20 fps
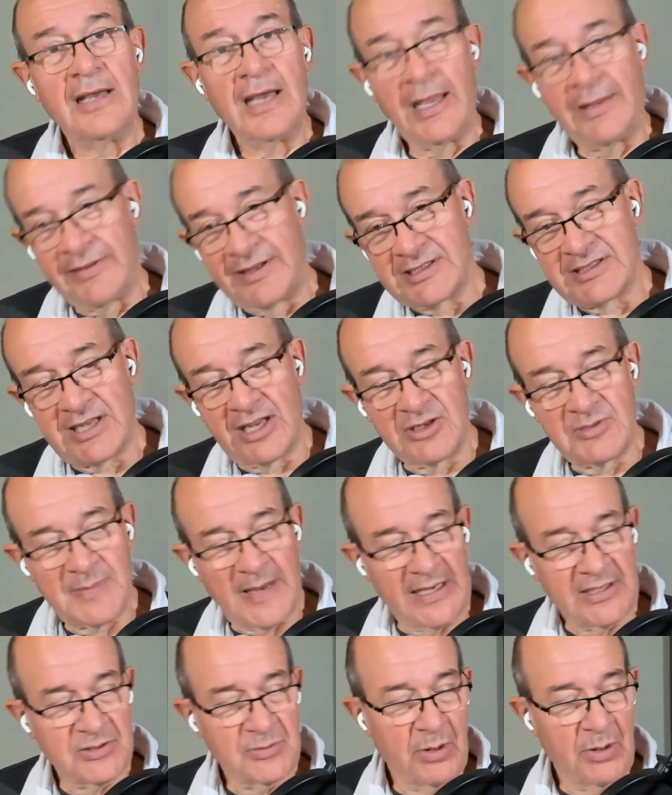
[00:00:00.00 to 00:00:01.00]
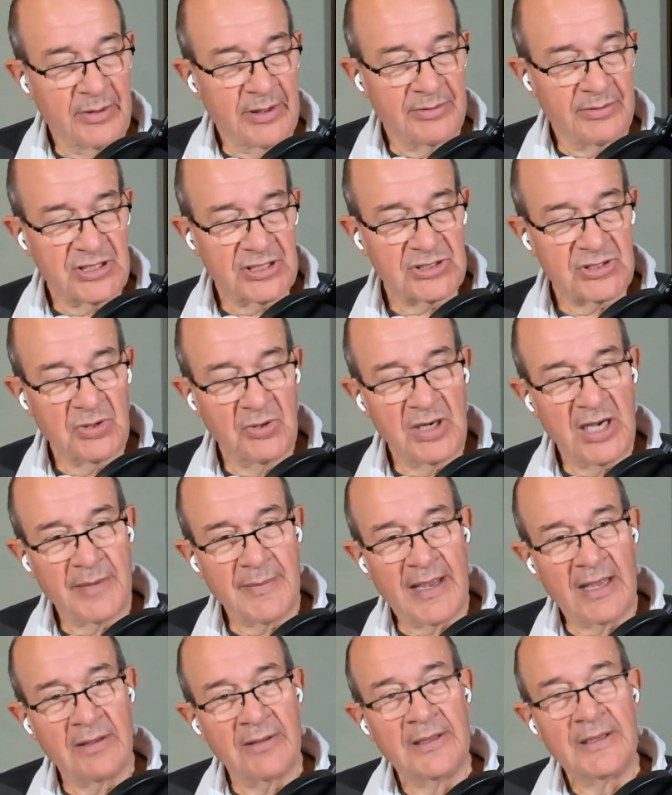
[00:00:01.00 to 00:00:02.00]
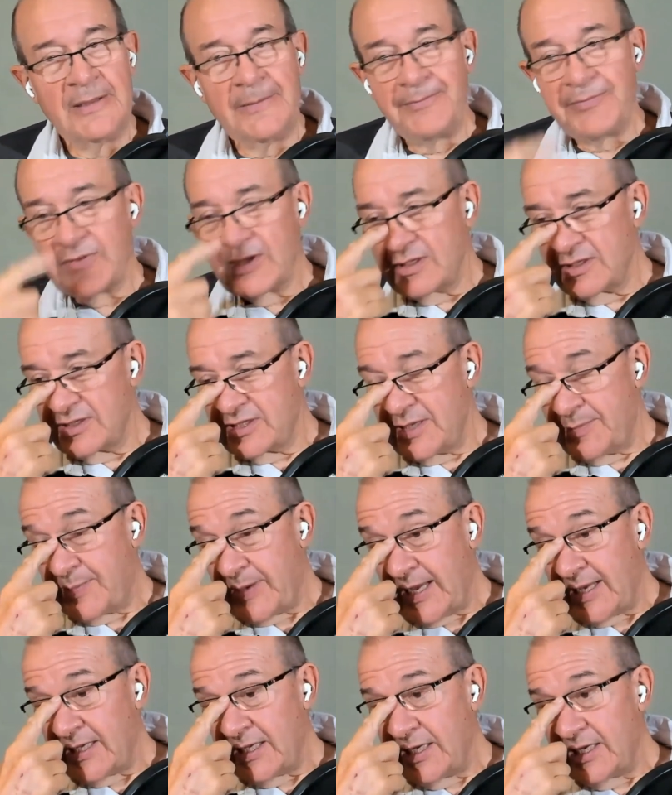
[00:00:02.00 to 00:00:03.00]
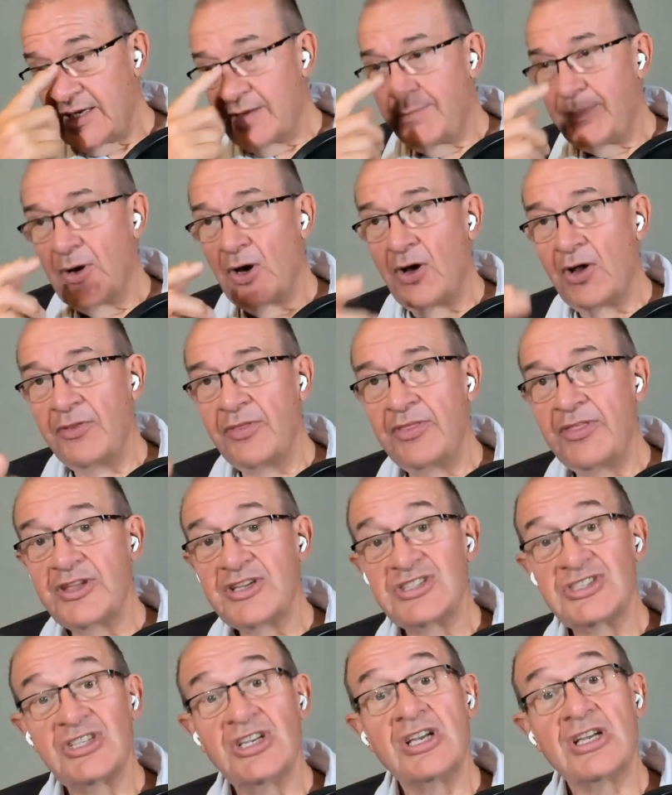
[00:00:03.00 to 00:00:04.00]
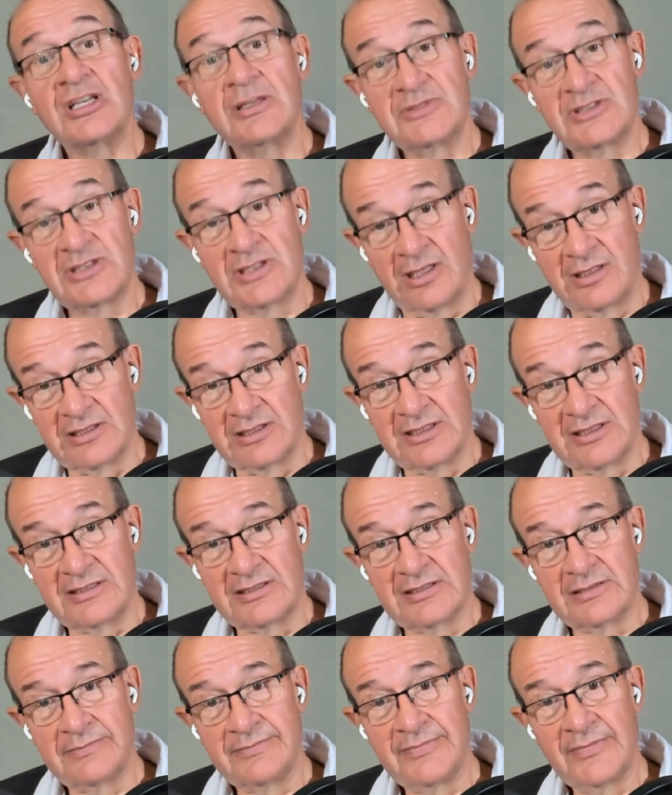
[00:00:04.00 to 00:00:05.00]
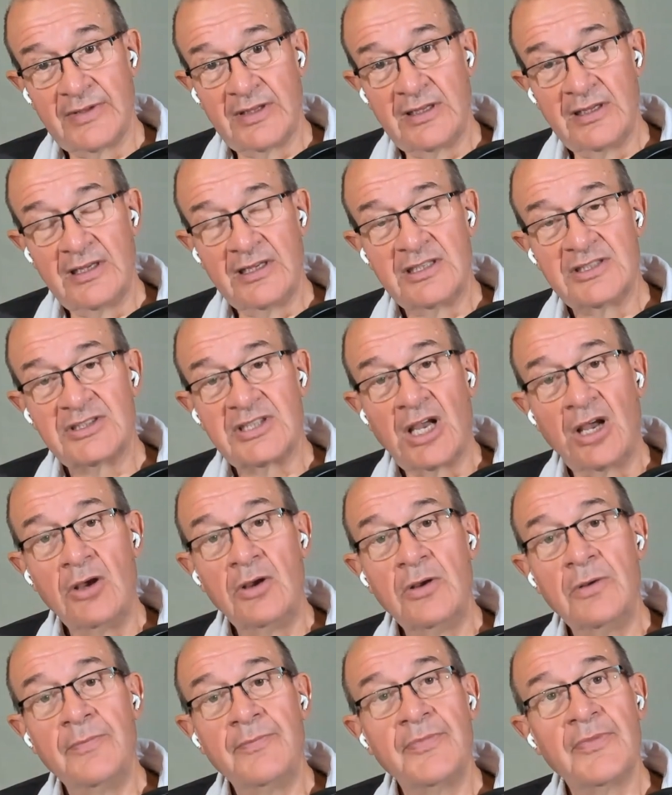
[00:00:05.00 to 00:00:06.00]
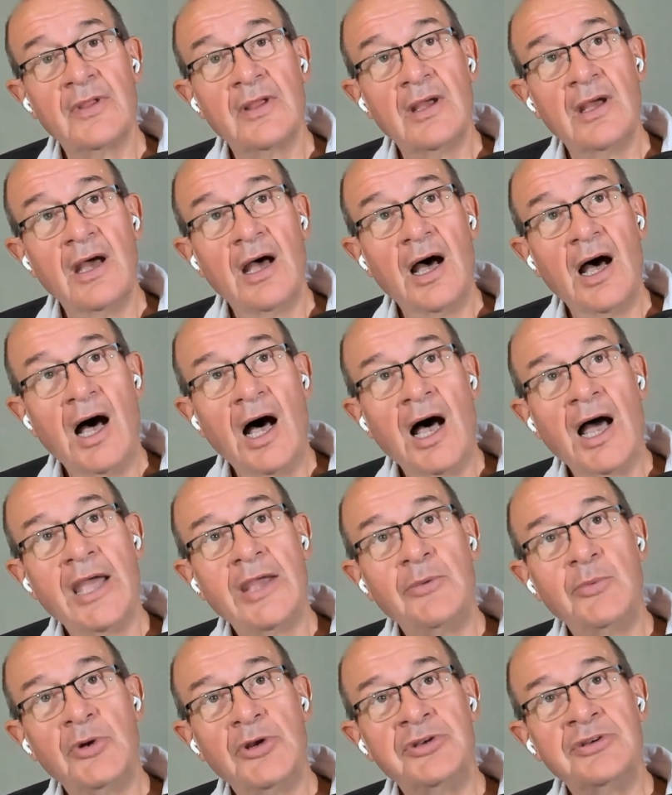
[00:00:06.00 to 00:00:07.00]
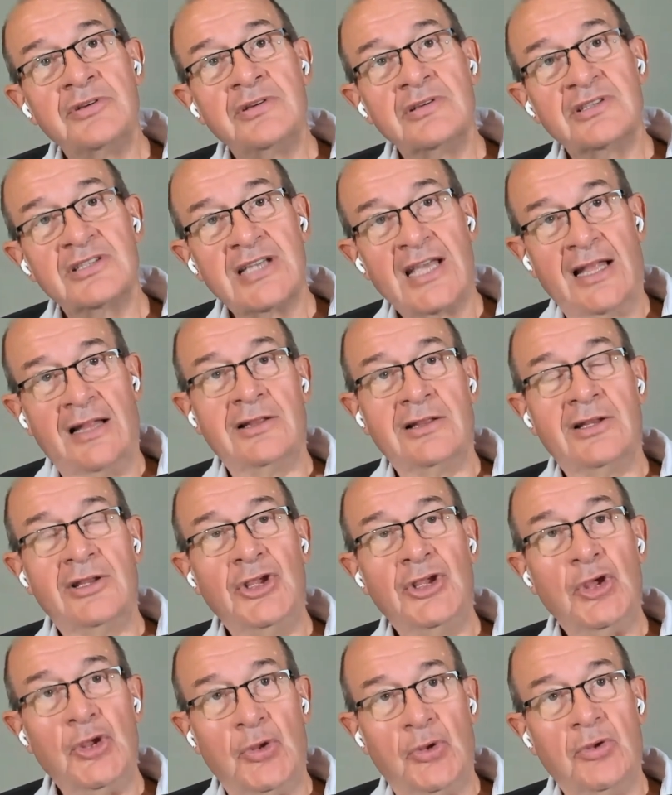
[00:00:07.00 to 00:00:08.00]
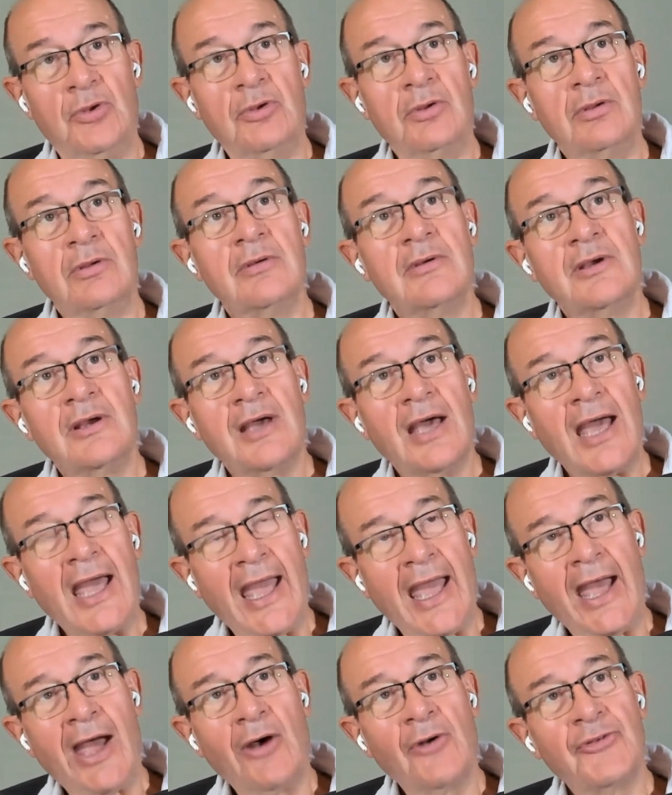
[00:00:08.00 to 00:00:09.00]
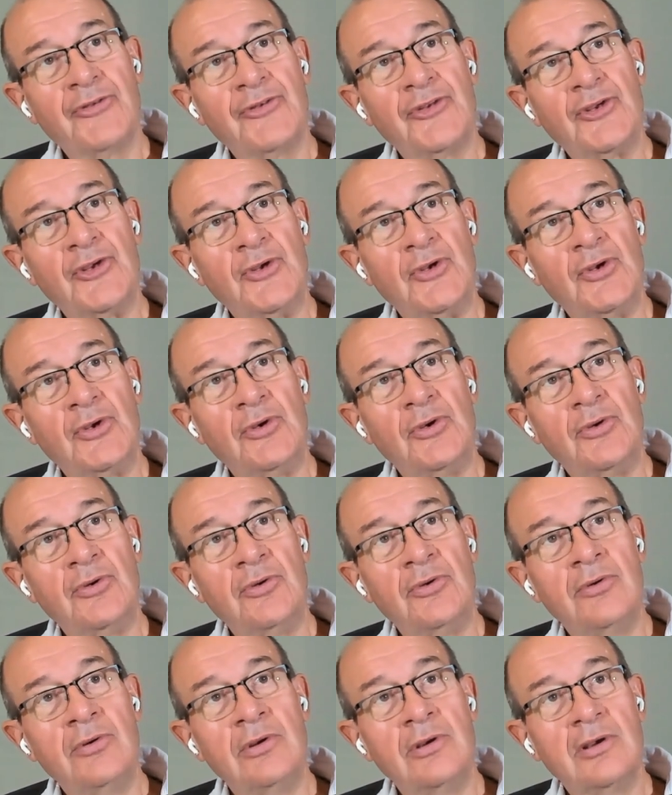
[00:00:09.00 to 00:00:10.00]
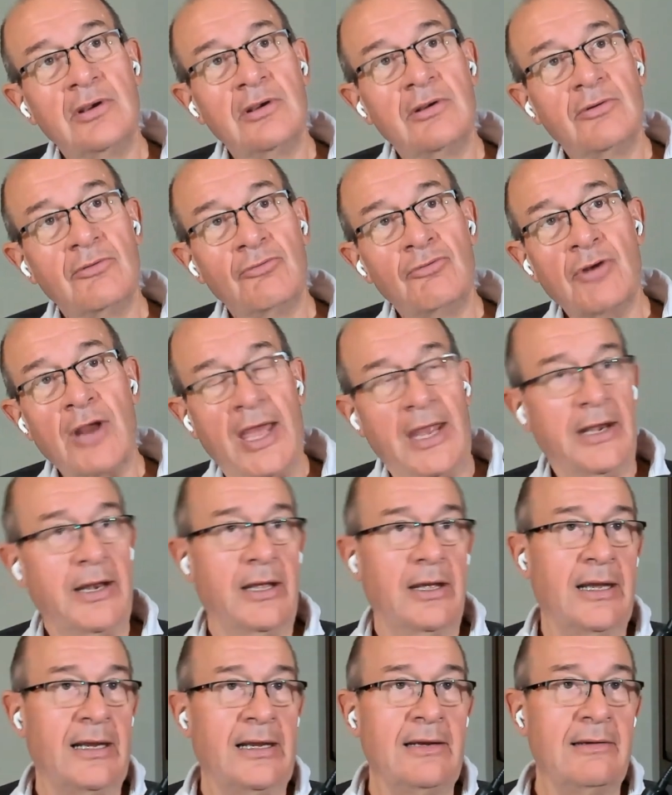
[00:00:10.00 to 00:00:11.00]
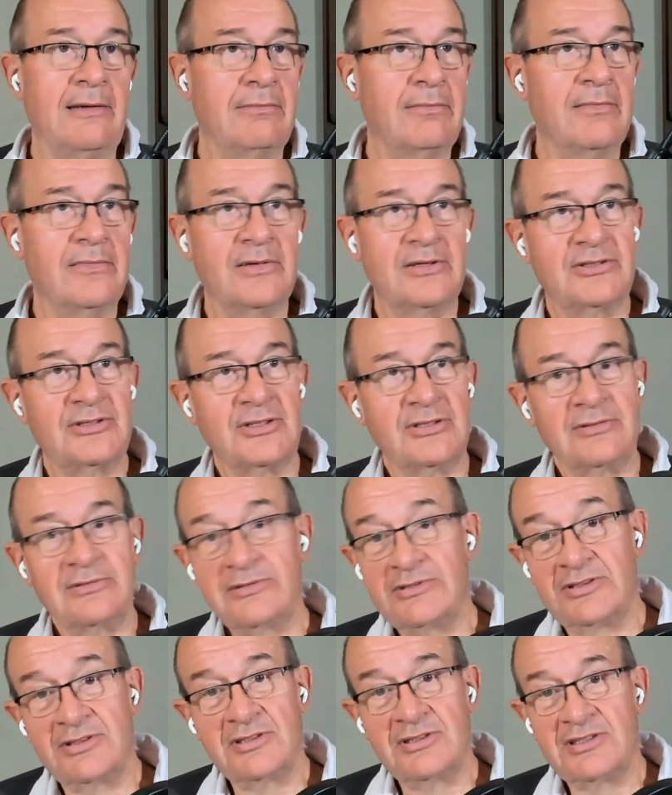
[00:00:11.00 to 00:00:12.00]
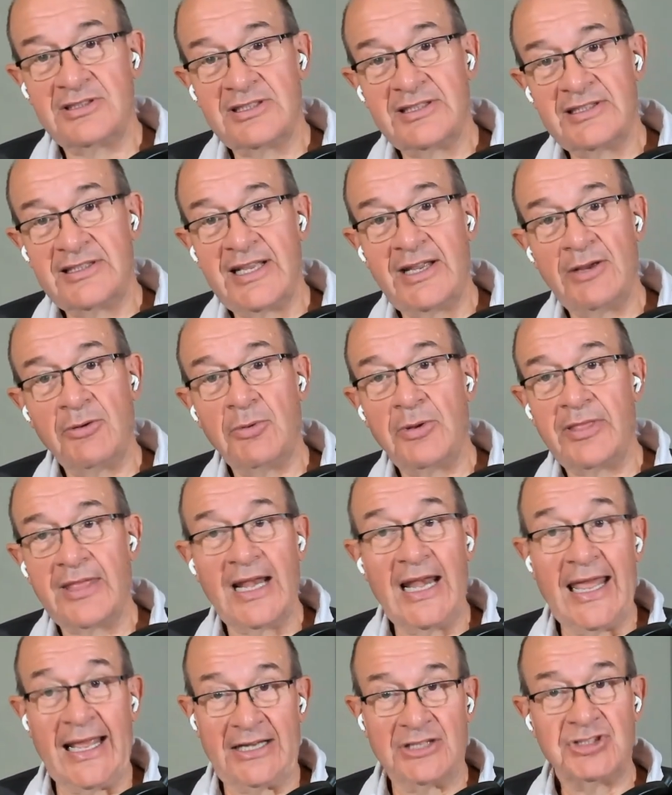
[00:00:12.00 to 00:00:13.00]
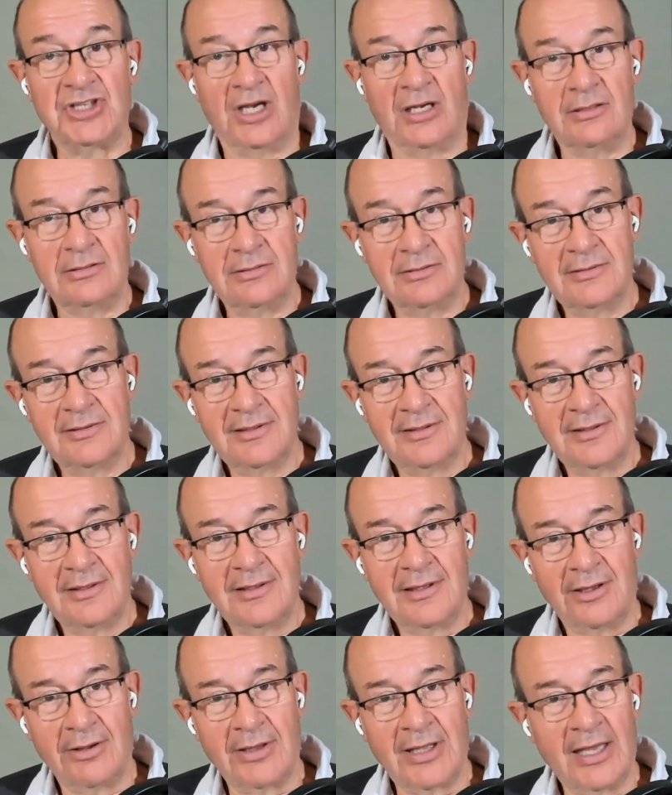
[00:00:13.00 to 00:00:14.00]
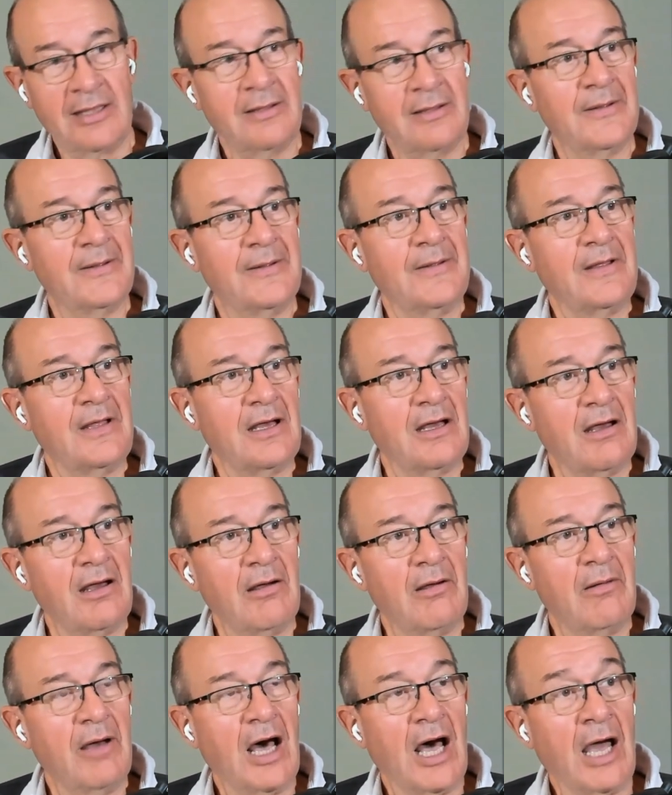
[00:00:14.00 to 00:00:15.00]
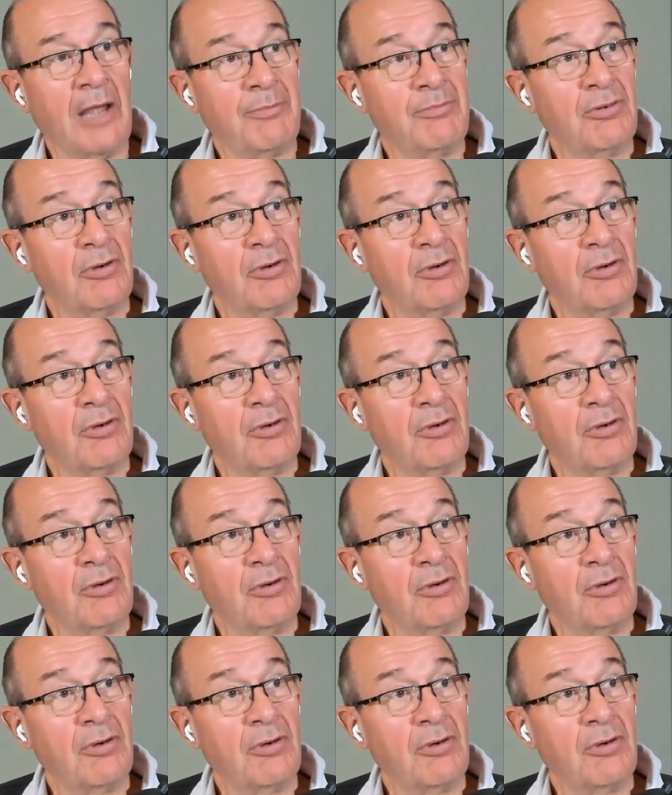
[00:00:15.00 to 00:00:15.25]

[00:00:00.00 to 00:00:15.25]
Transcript: and this goes back to what we were just talking about, depending upon the circumstances. So I wouldn't tell you how to run a, to, to deal with a lecture, okay? I